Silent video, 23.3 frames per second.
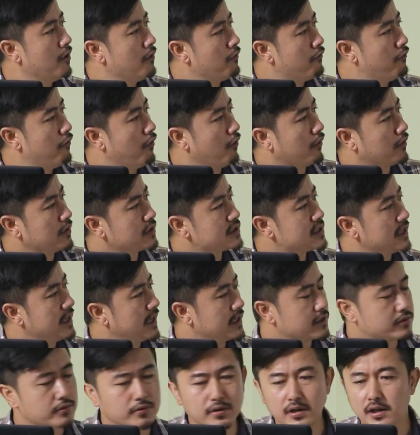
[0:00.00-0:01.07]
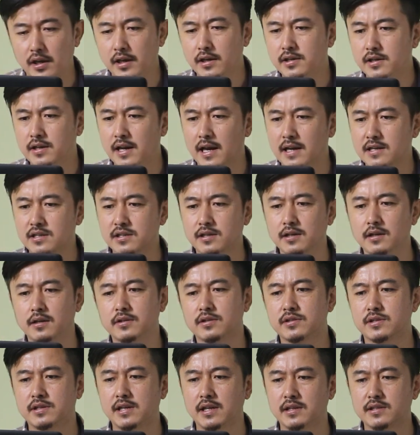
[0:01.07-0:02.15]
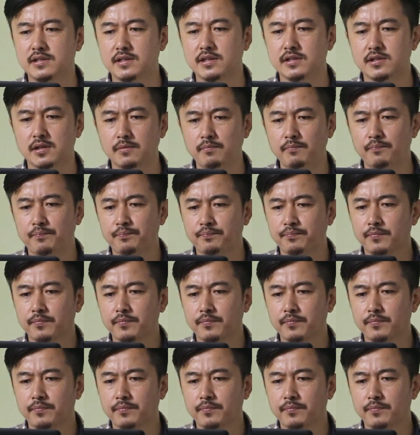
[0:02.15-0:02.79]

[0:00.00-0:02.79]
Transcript: focused less on international state system